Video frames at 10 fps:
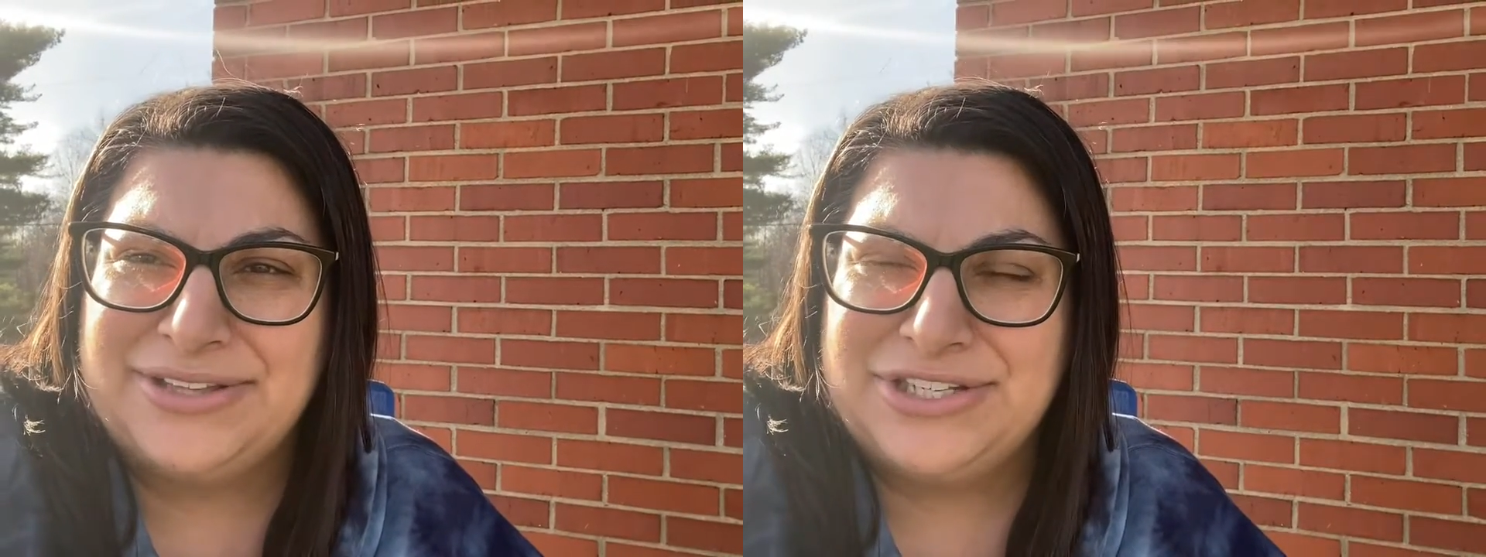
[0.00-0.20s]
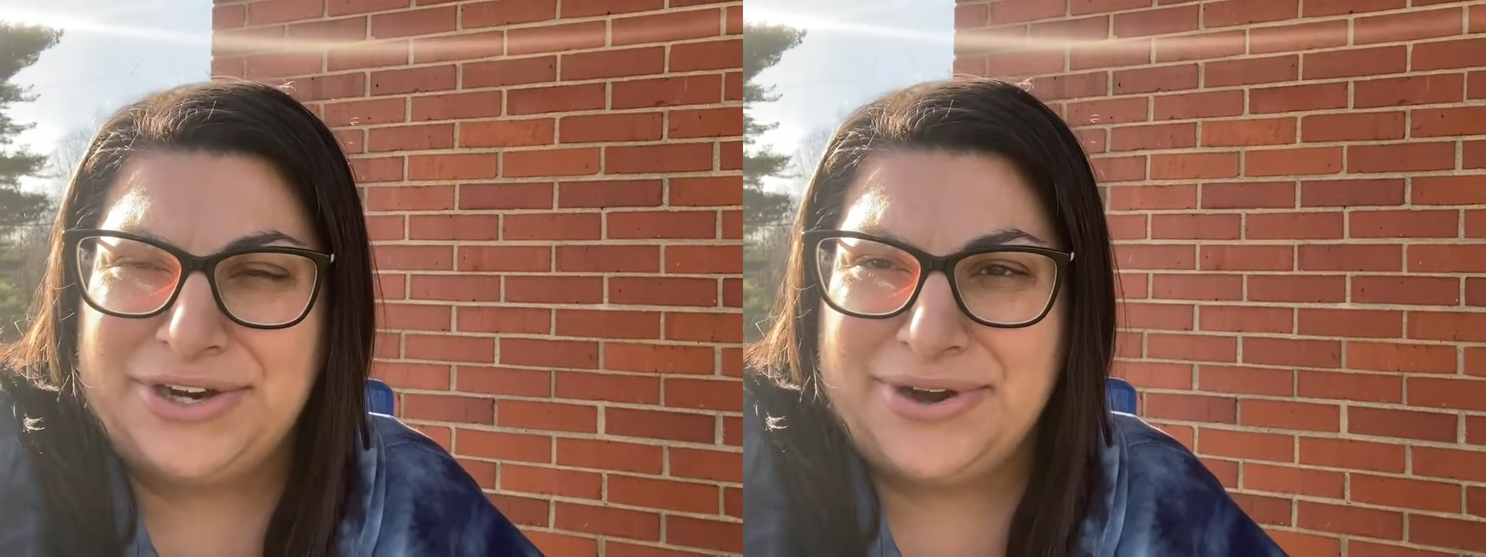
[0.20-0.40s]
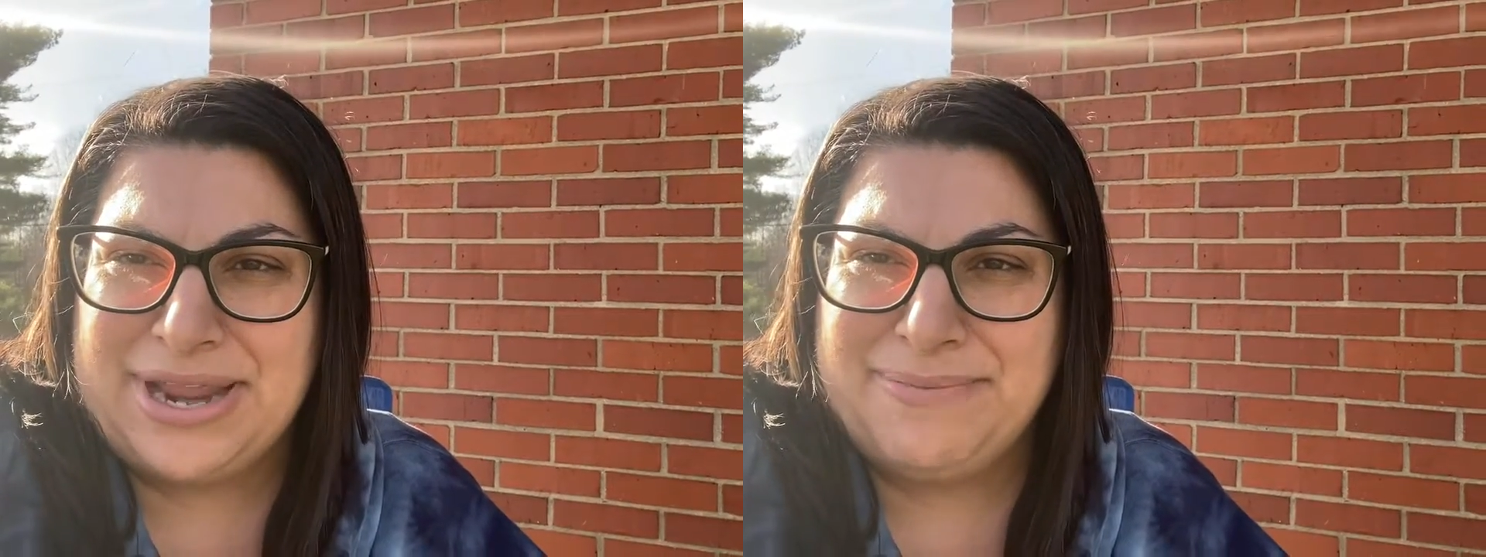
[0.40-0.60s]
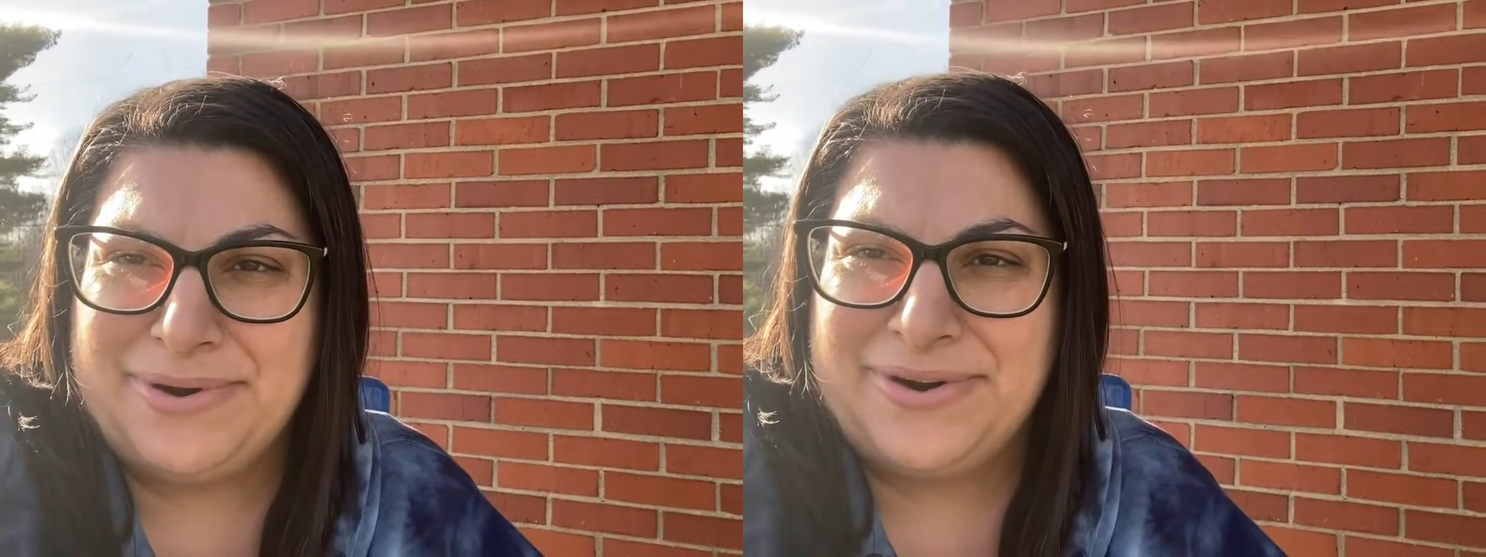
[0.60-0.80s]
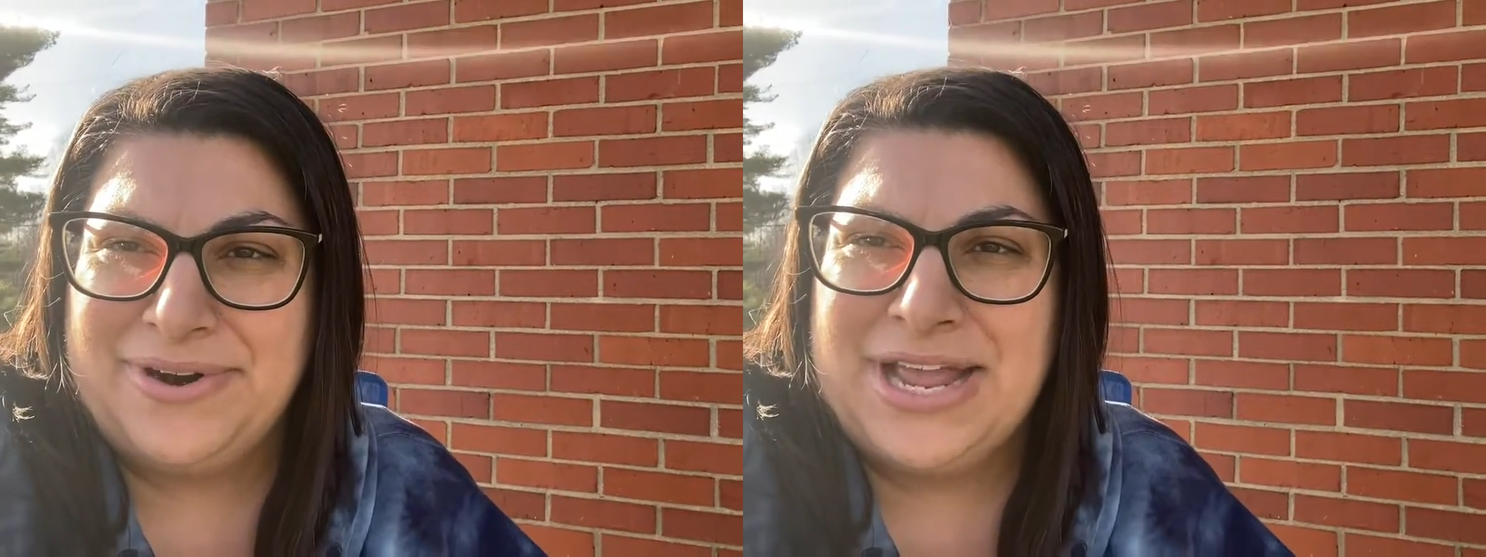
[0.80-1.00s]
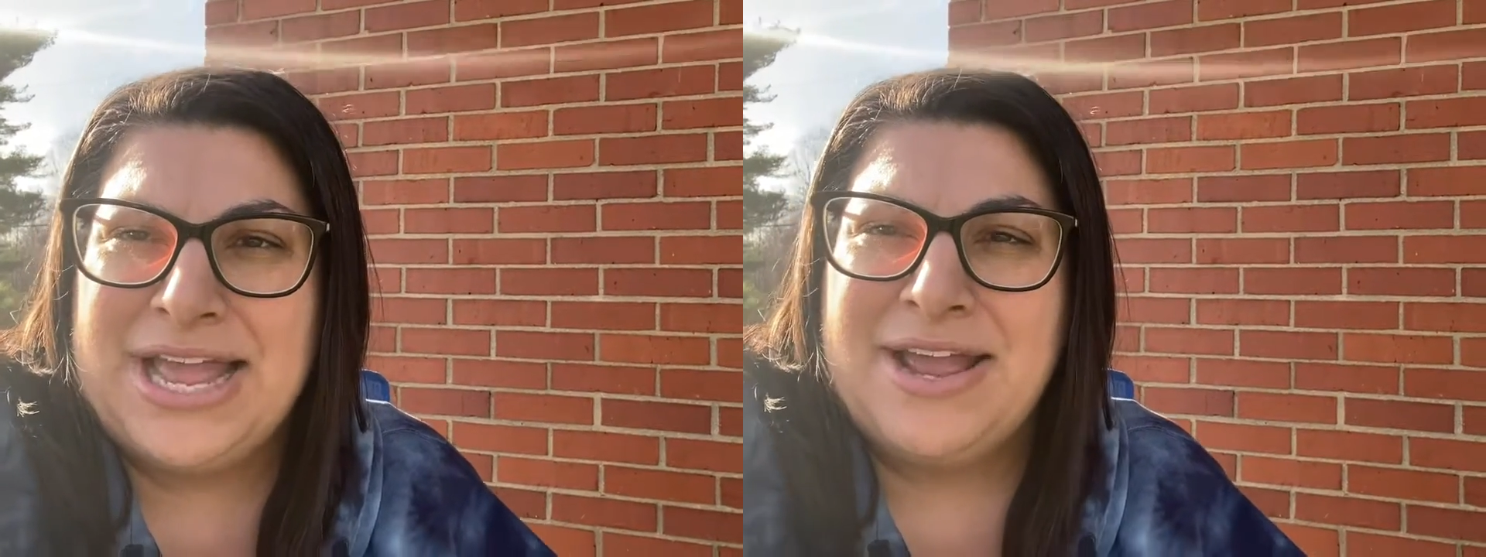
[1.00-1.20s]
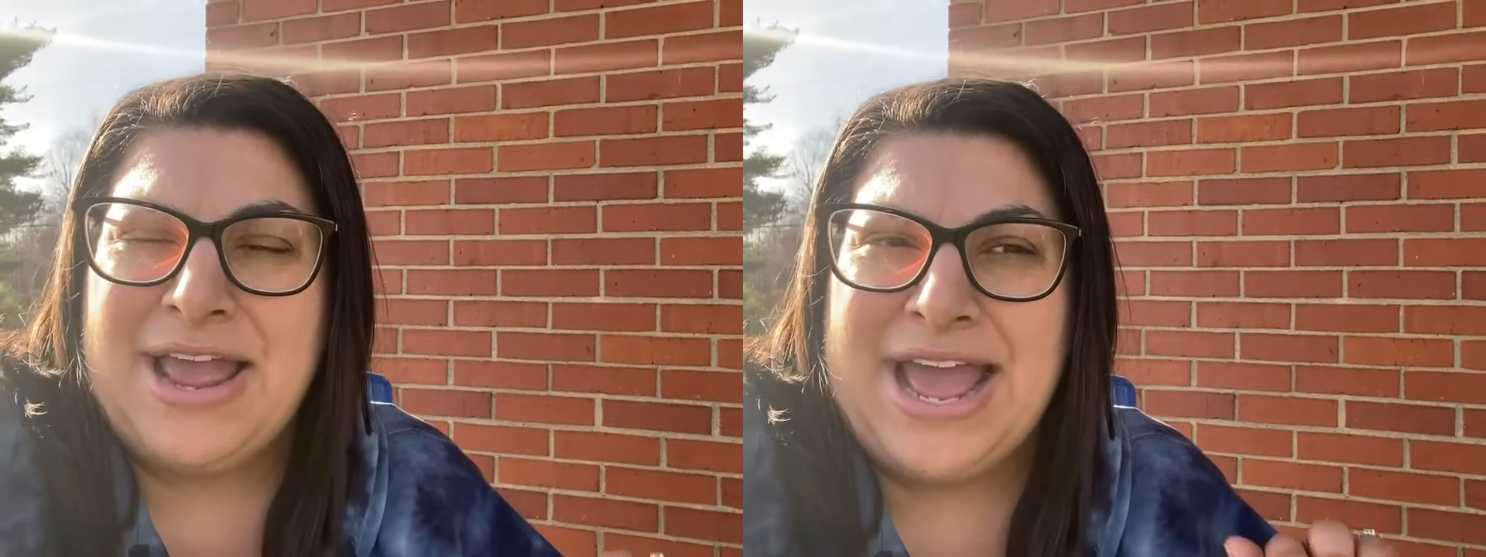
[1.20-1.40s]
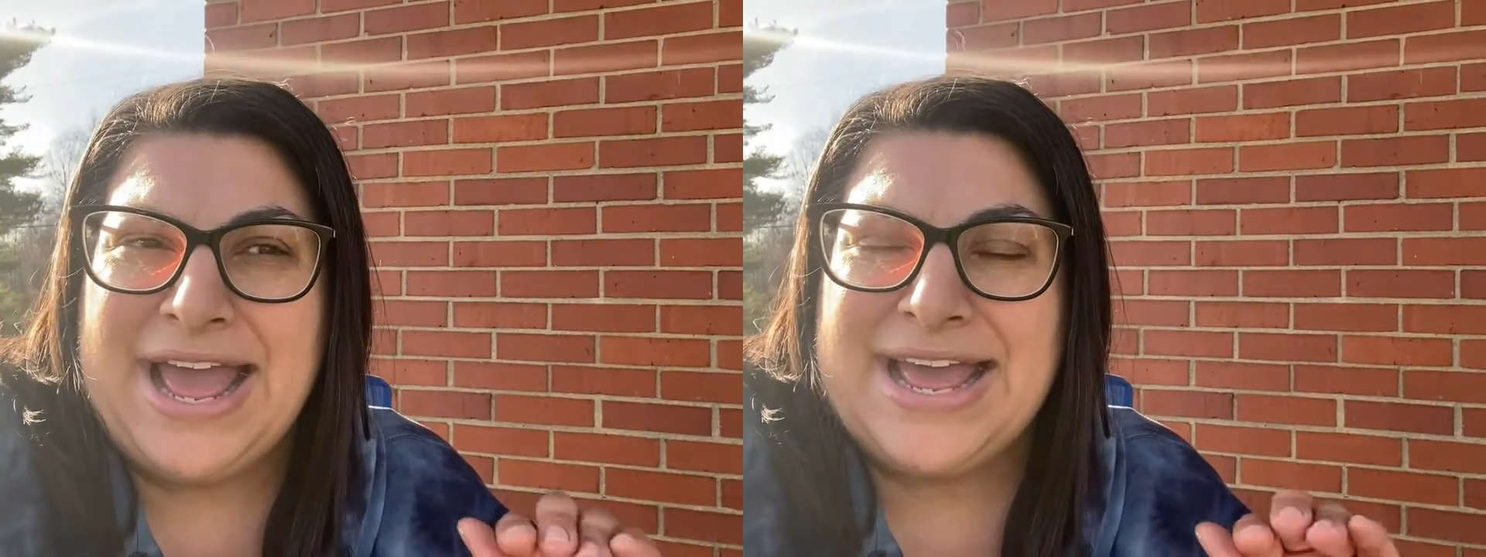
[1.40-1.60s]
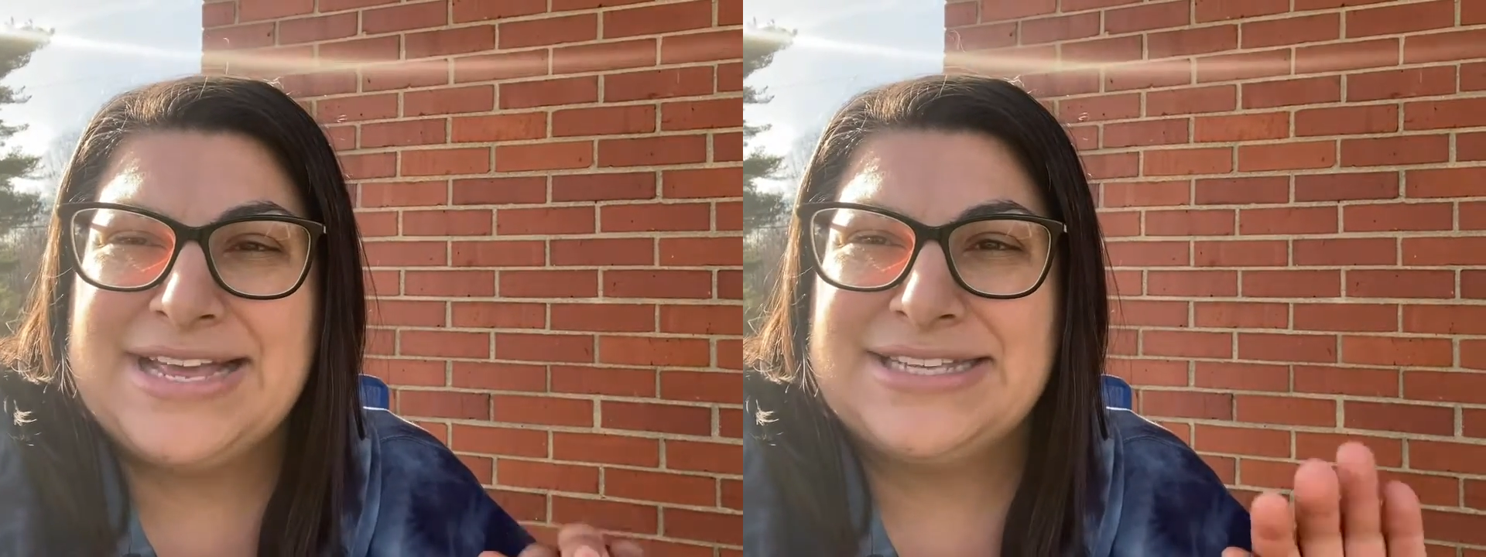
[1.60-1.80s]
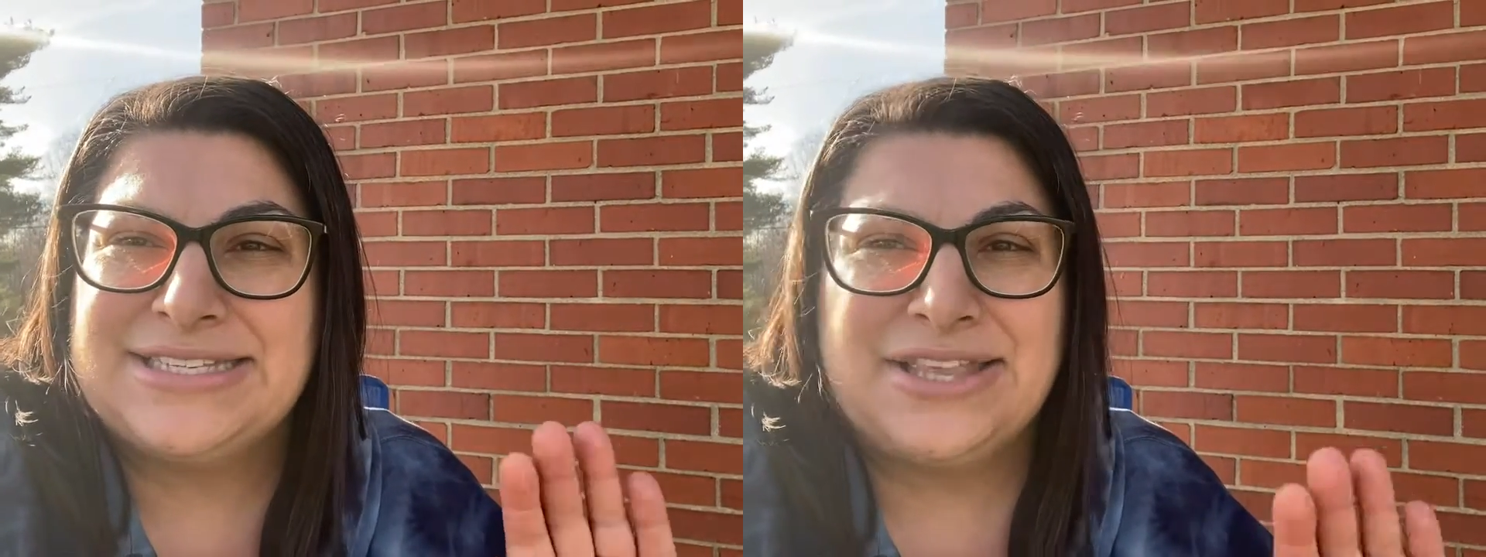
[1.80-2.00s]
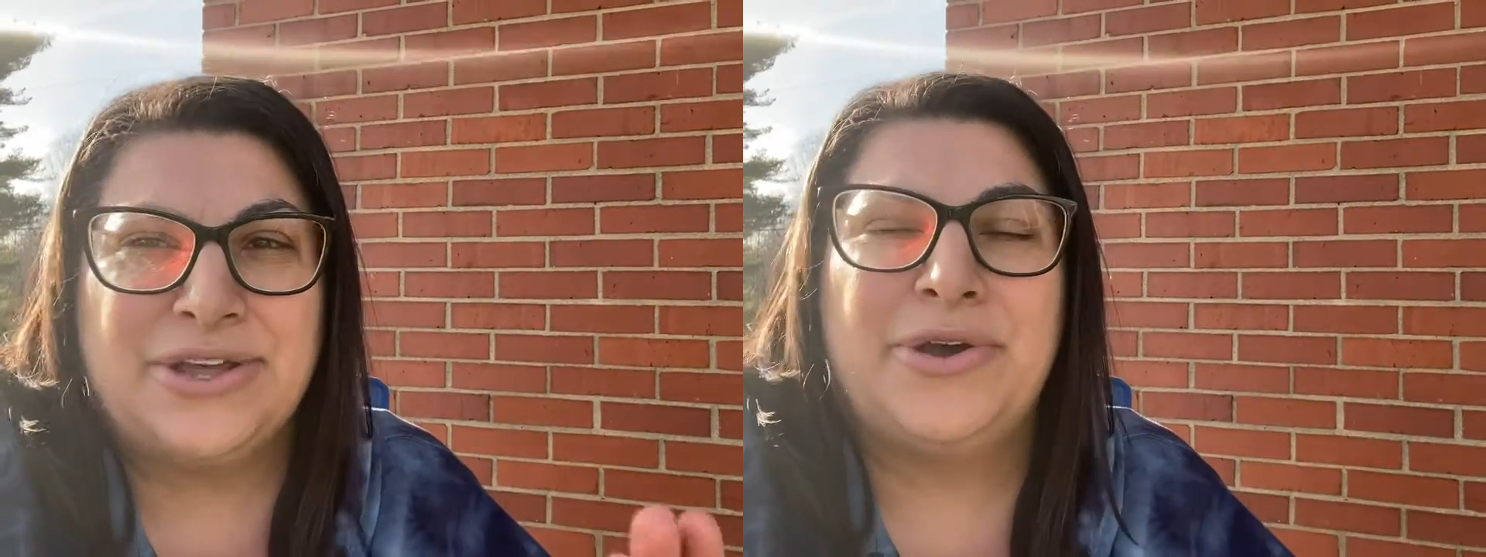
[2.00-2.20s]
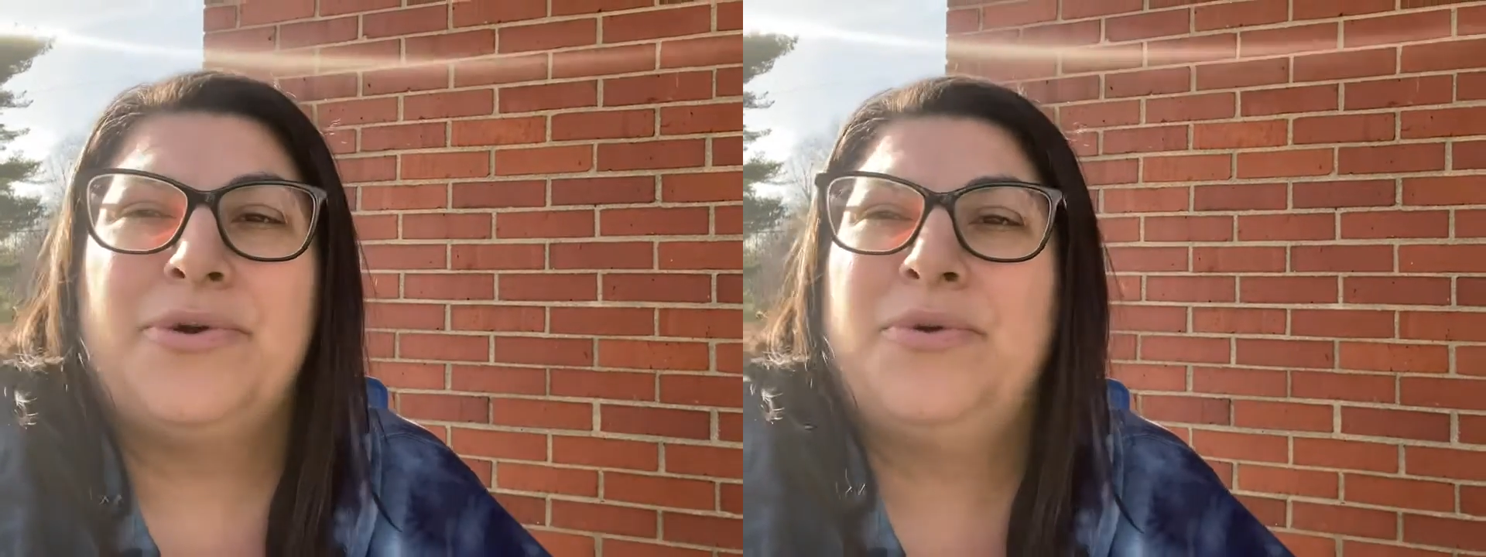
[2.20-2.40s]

to your neighbor, has the